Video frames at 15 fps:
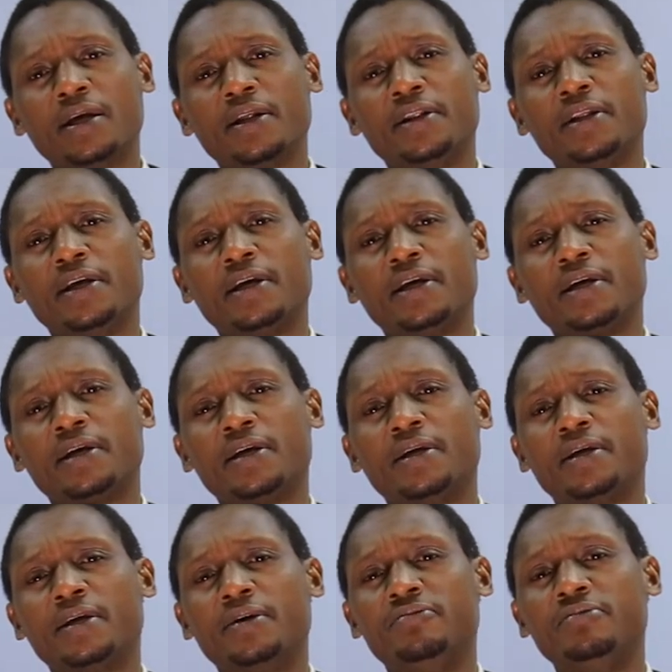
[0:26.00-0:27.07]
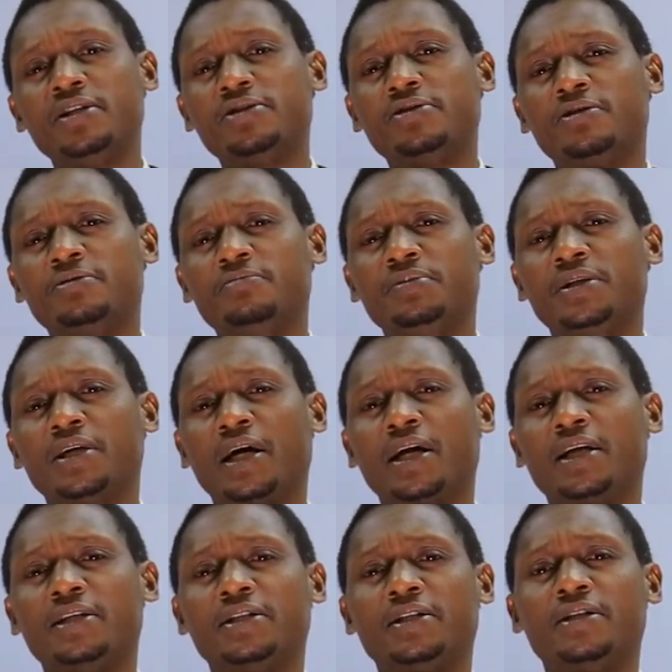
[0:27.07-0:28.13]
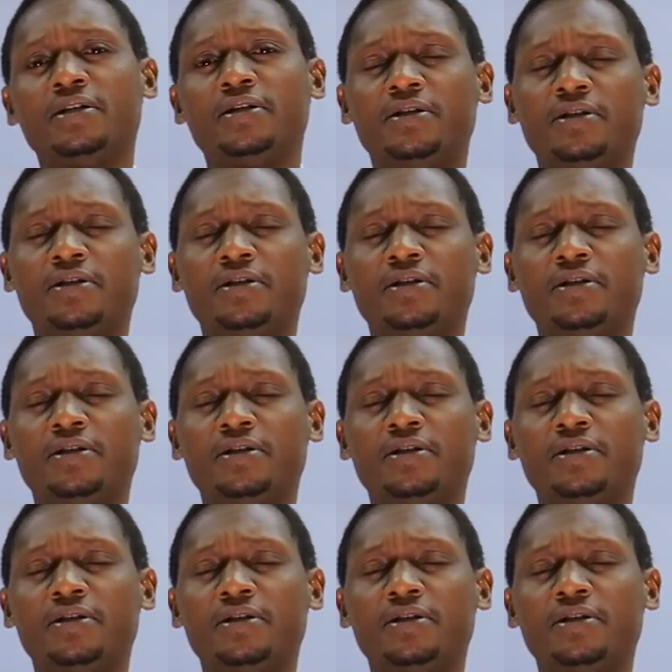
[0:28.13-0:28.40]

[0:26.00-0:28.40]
the reason behind